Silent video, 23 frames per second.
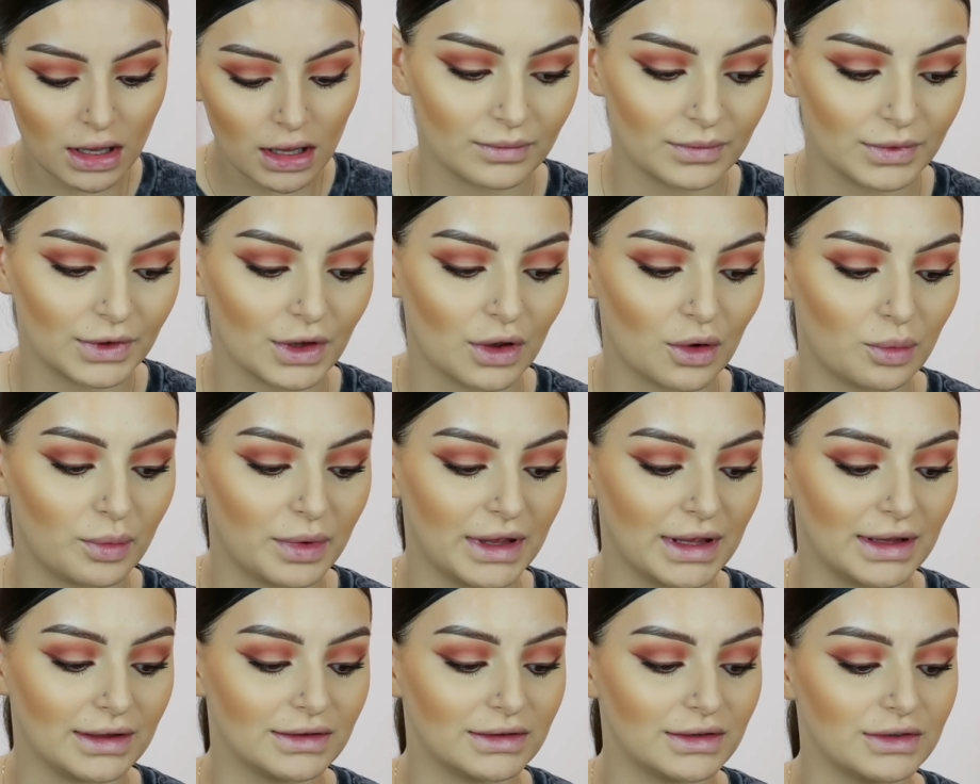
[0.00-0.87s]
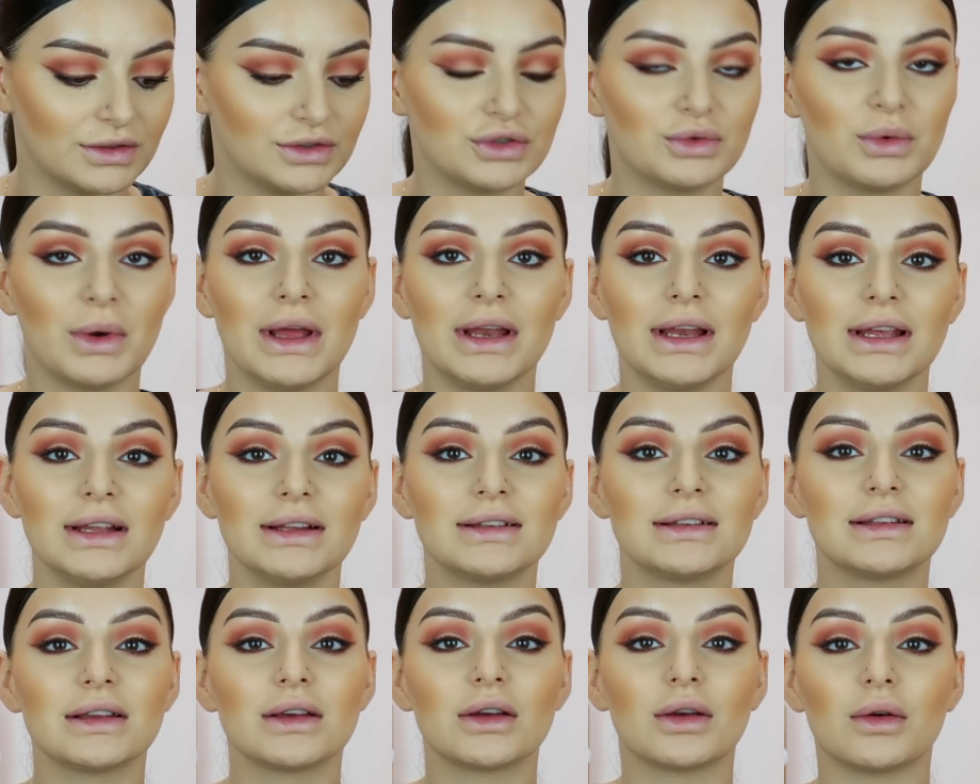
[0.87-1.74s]
I'm so pissed. Jouer
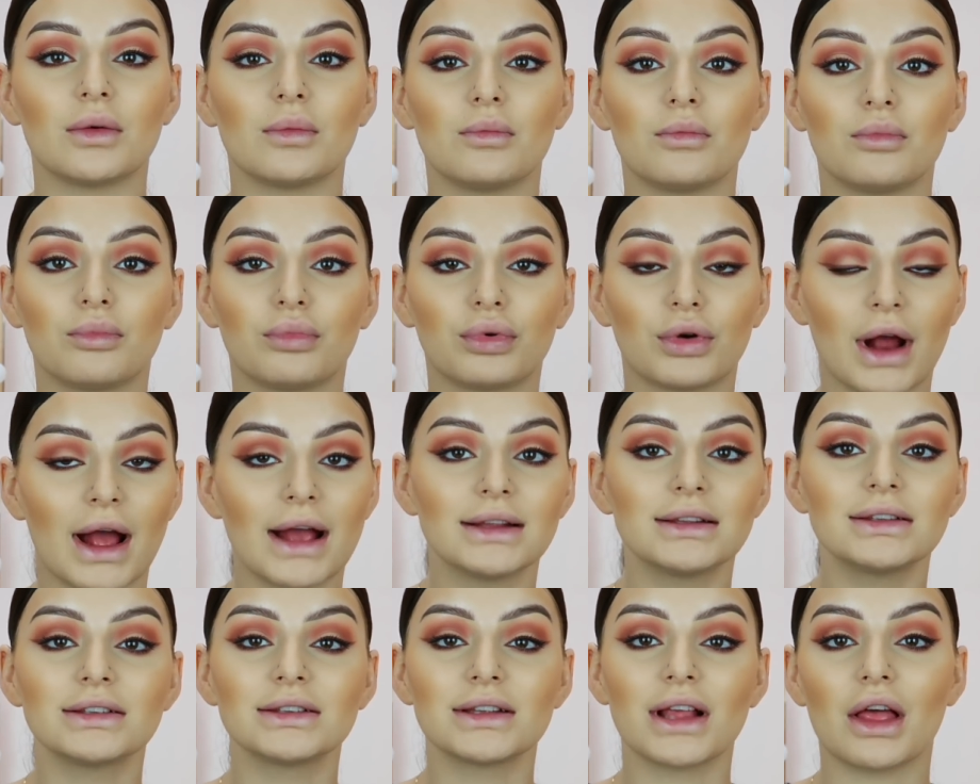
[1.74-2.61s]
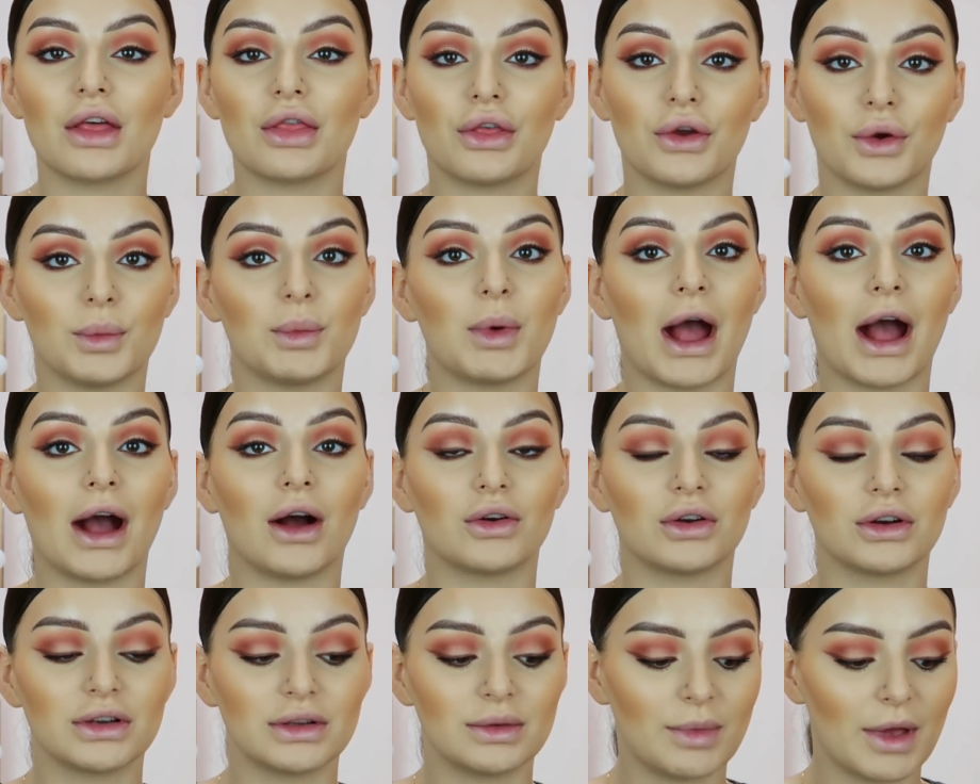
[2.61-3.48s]
needs to press their
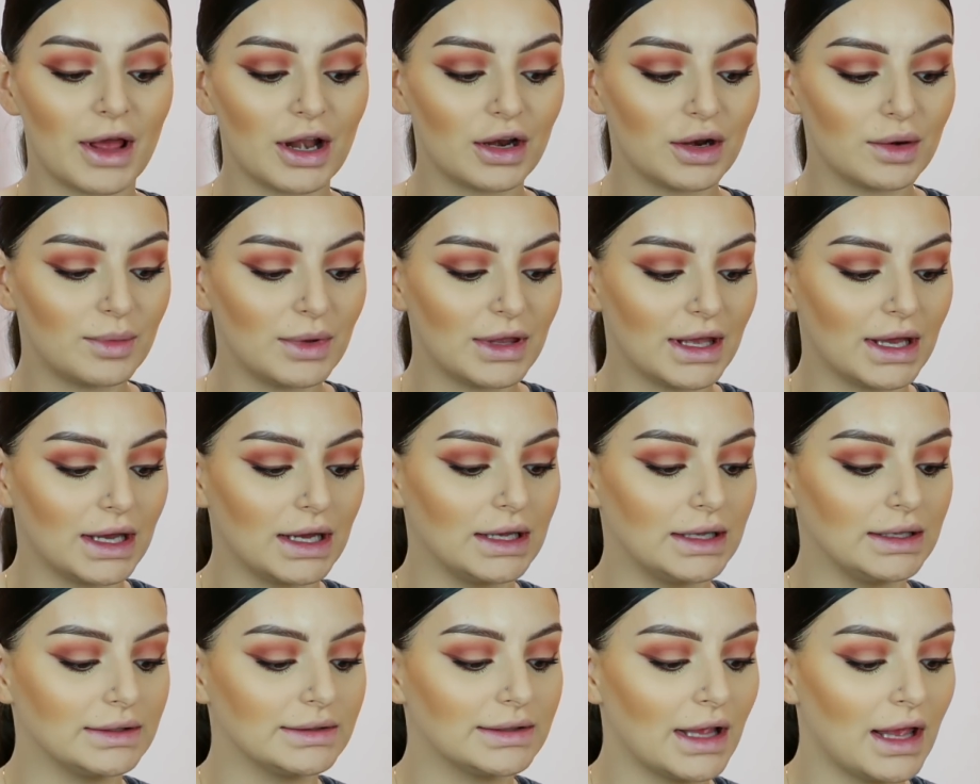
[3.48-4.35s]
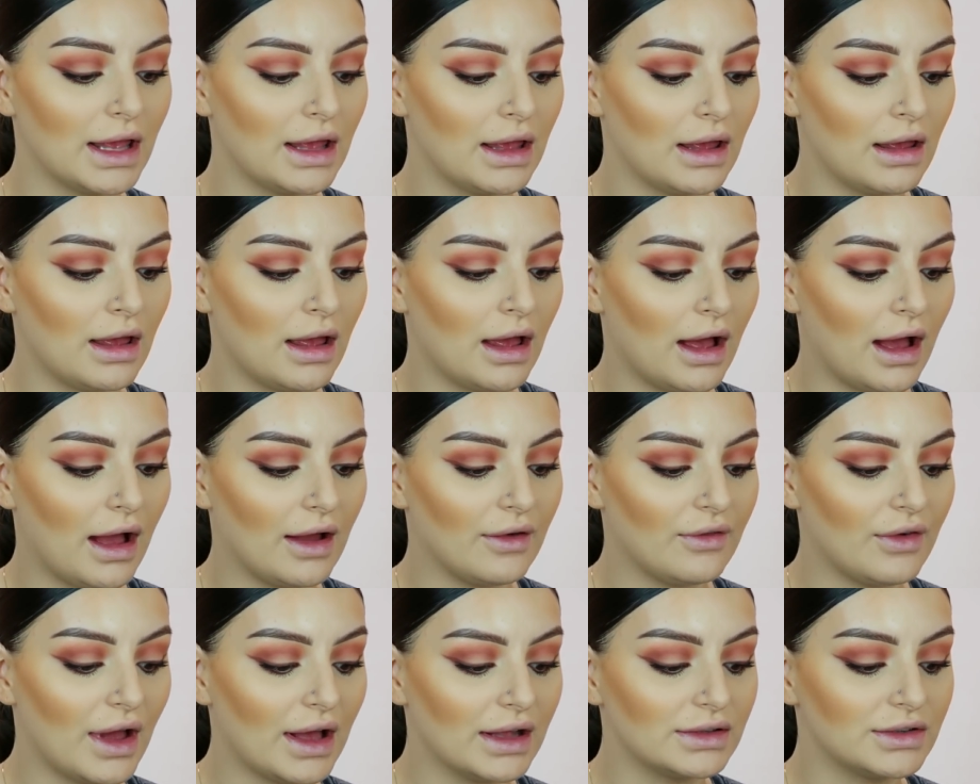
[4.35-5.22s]
powders better because
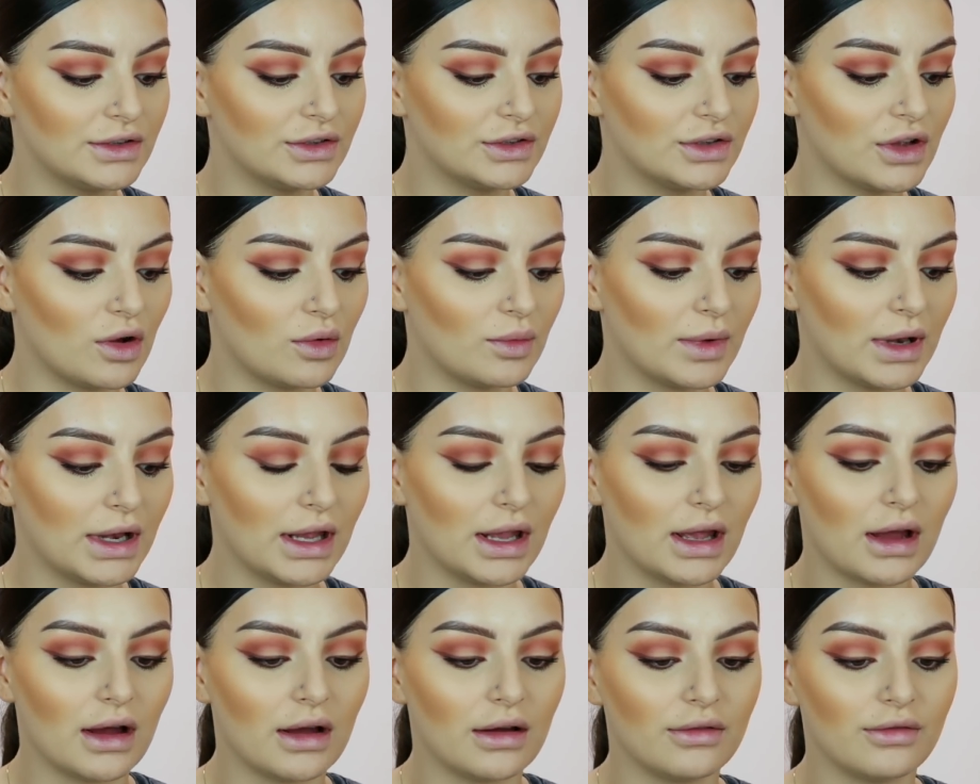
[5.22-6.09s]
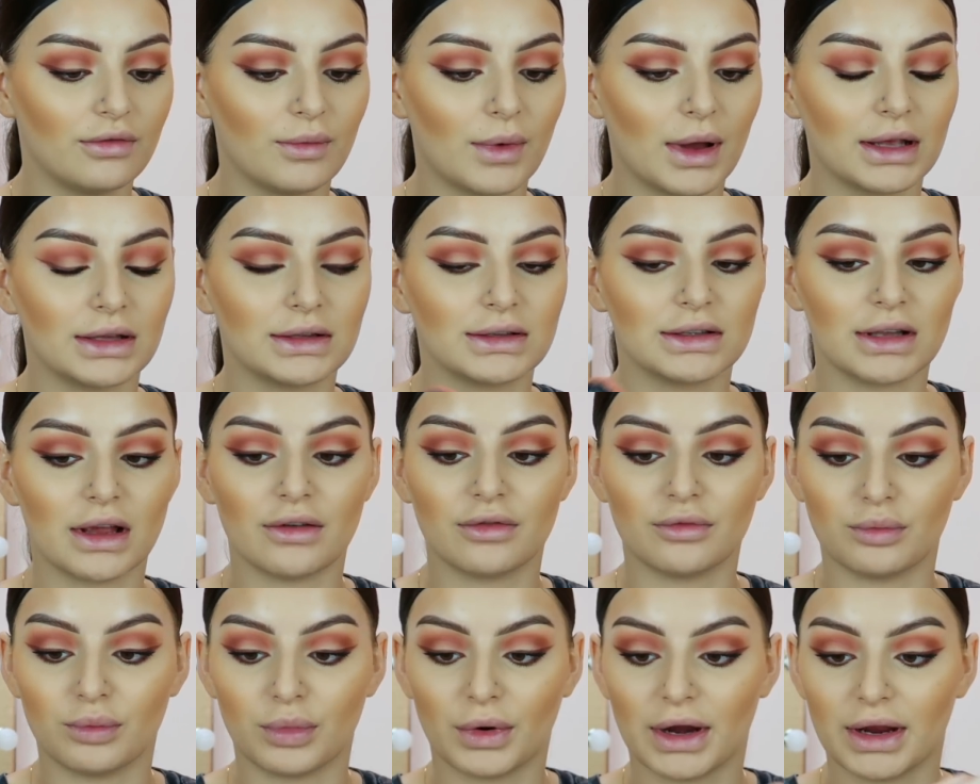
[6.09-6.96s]
I've had so many of my
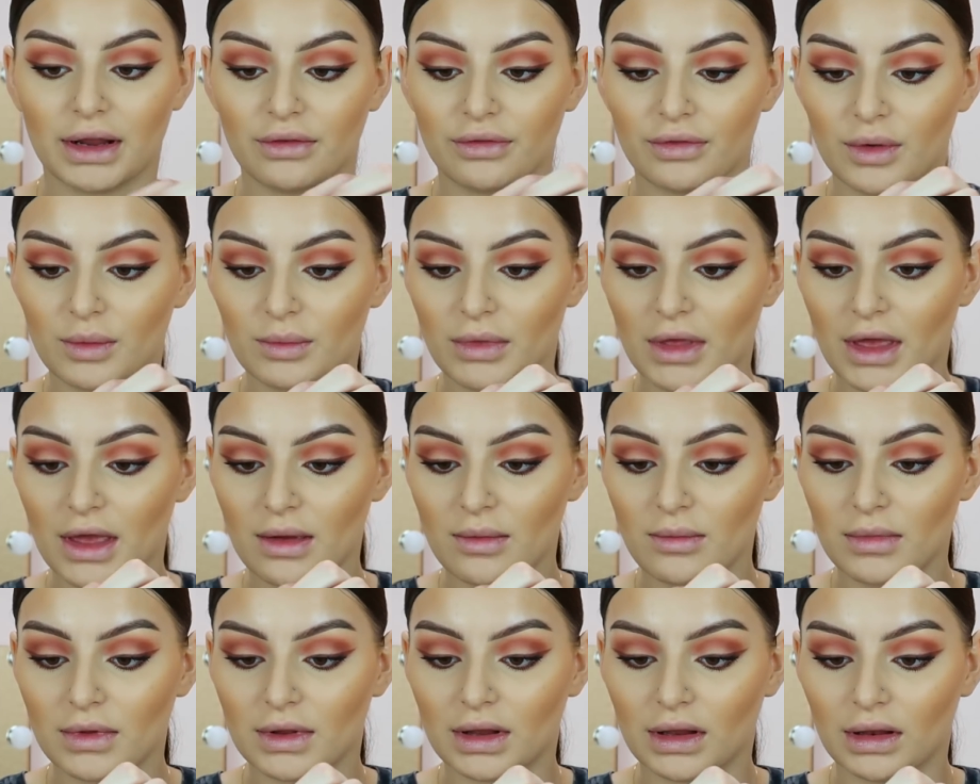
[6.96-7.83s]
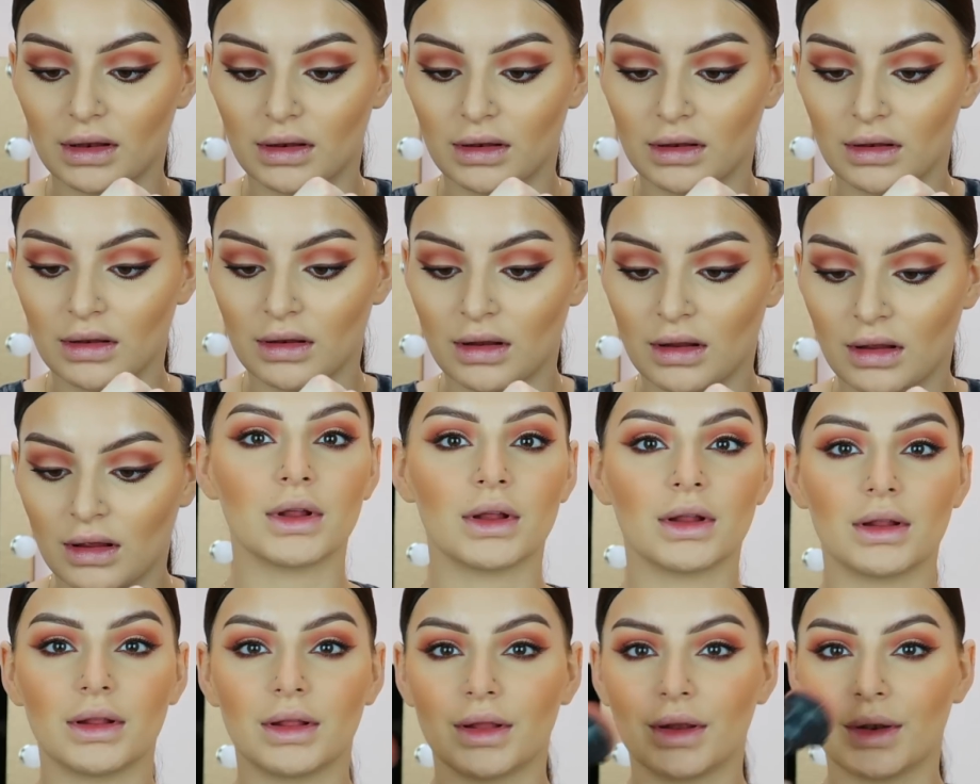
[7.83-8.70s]
stuff break from them.
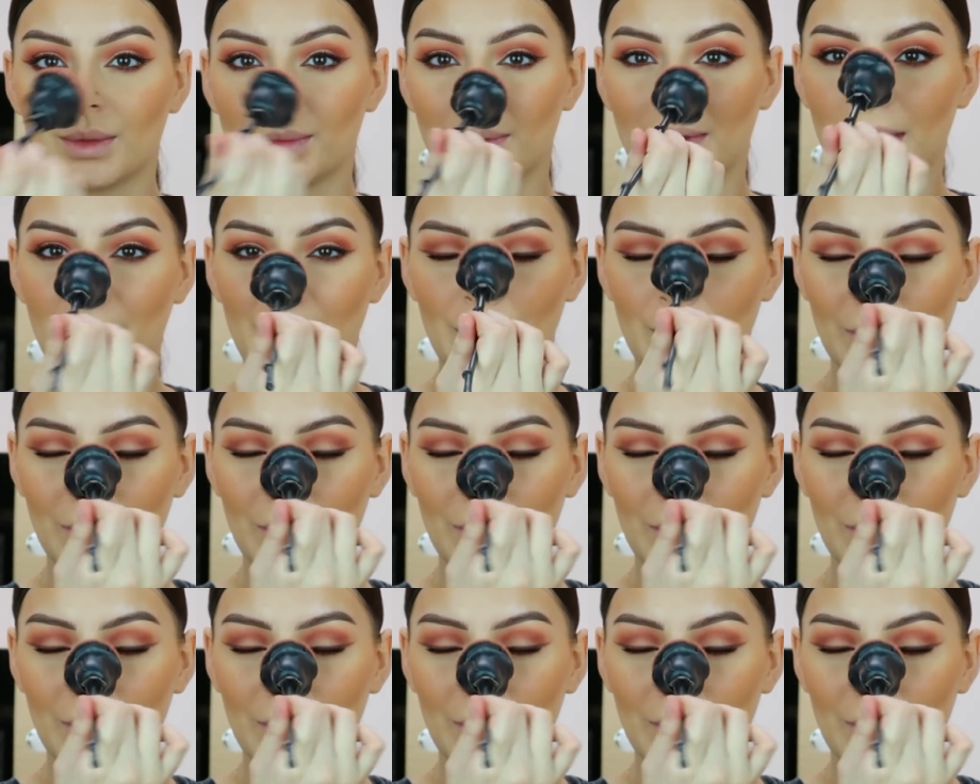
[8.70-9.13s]
Put a little bit